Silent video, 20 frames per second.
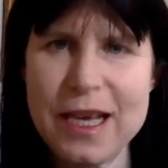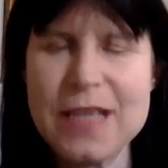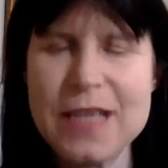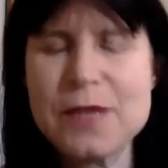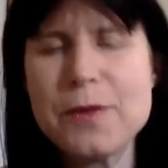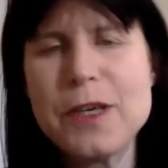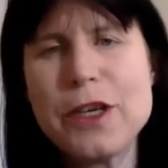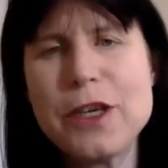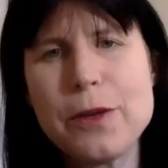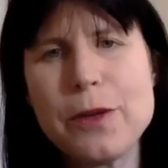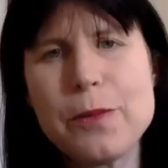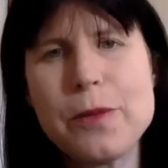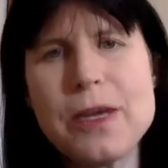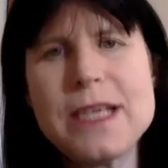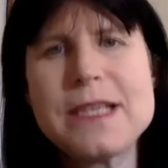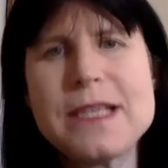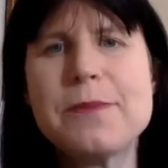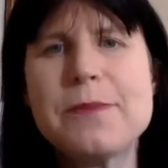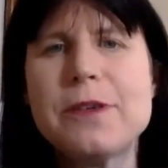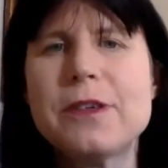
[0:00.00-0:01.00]
As we know,
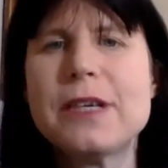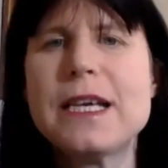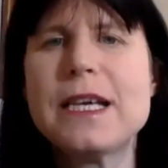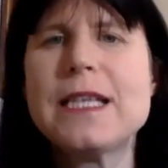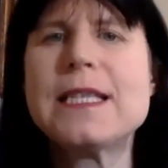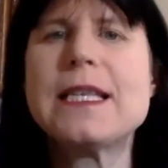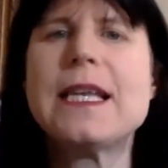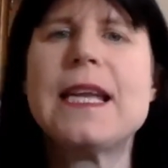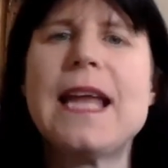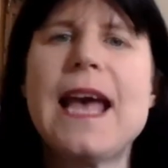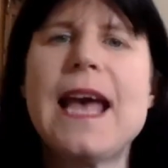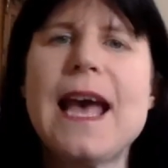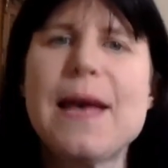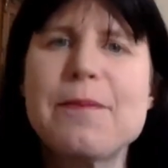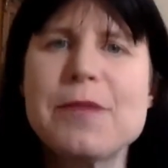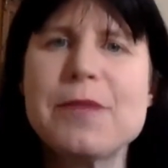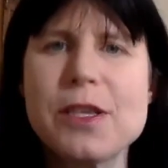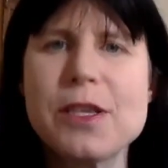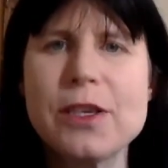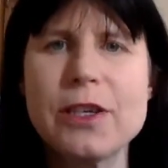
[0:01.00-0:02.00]
breast milk is an
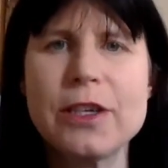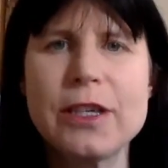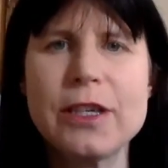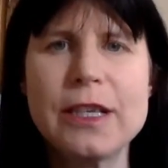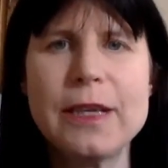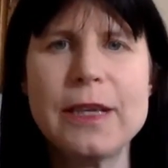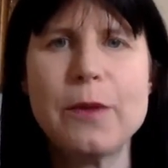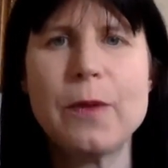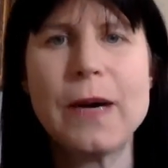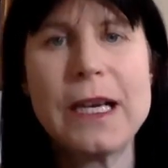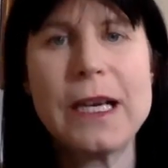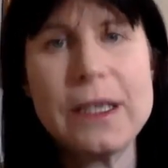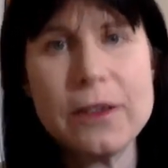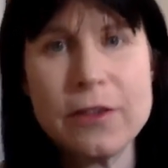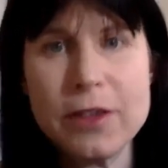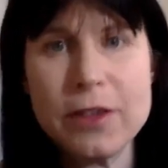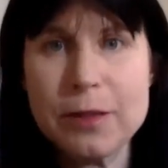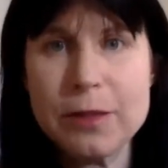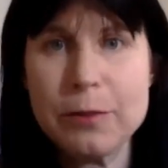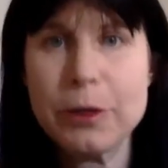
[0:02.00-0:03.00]
absolutely
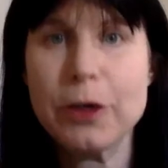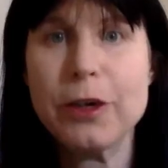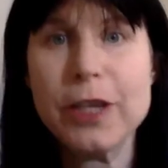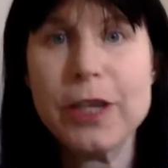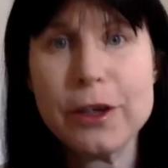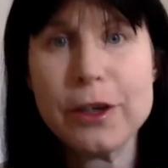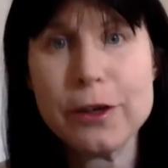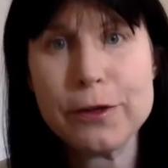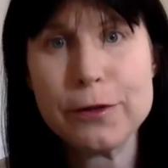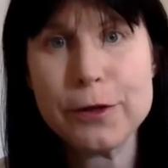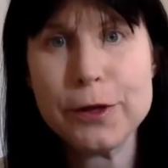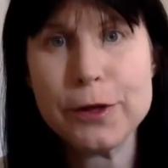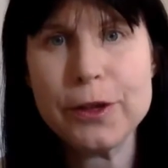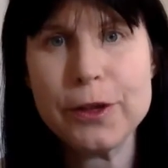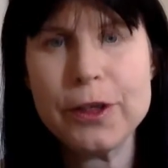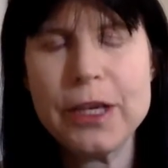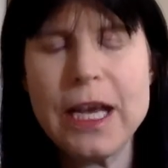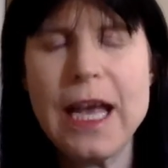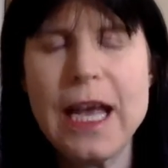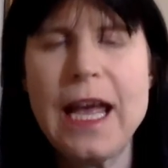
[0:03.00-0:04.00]
wonderful miracle
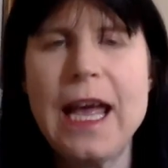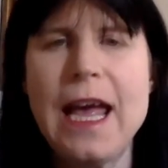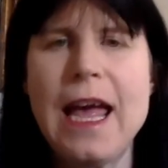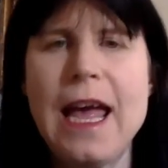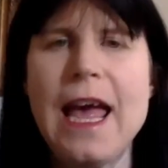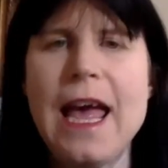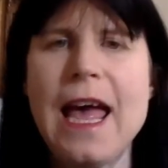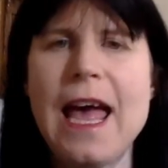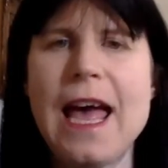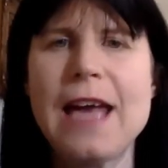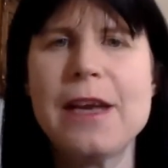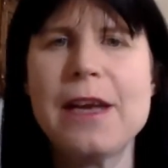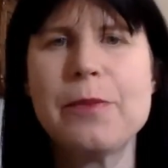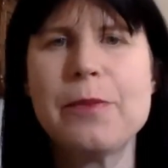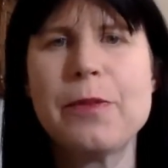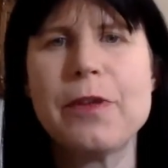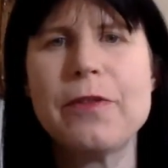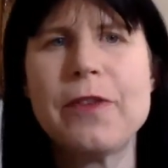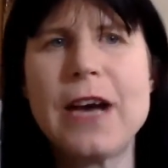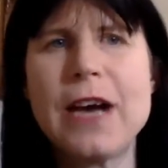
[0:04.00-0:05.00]
food, and it
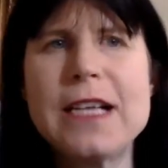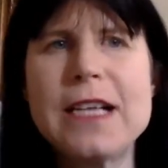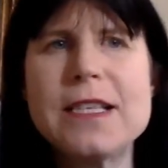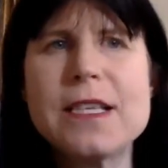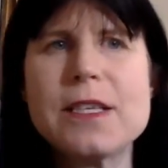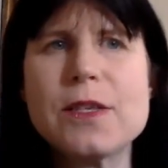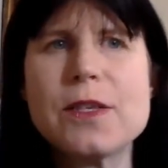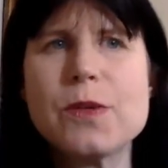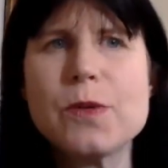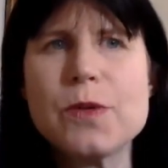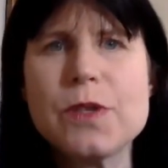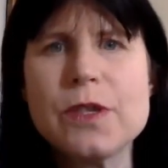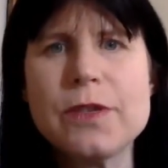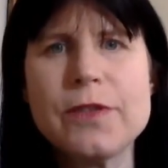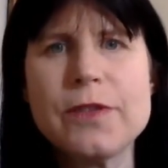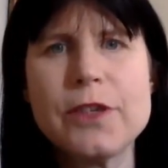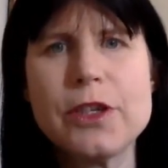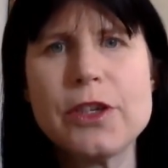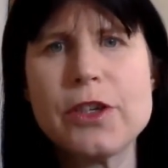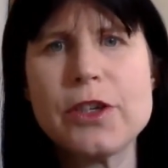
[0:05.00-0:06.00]
provides a source
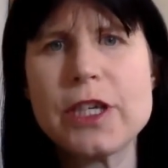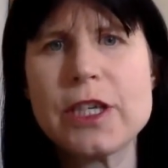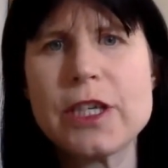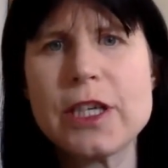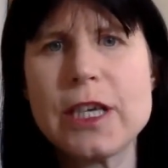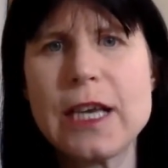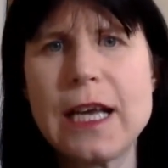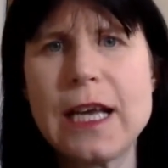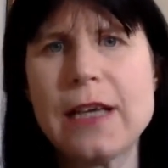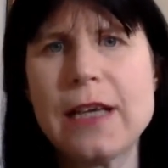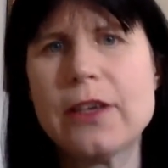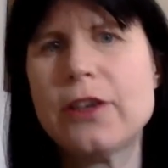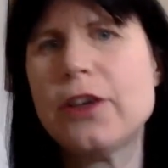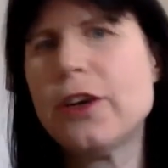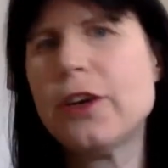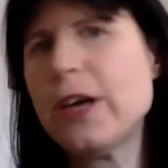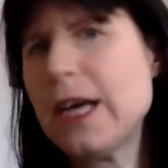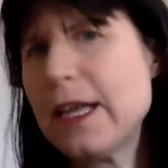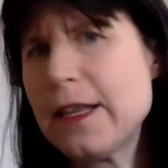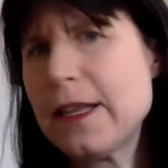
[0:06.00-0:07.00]
of nutrition like no
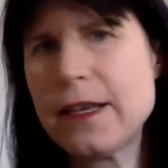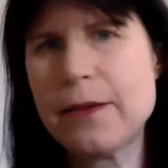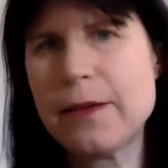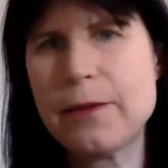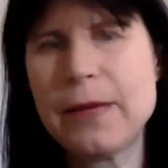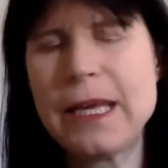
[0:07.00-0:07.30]
other.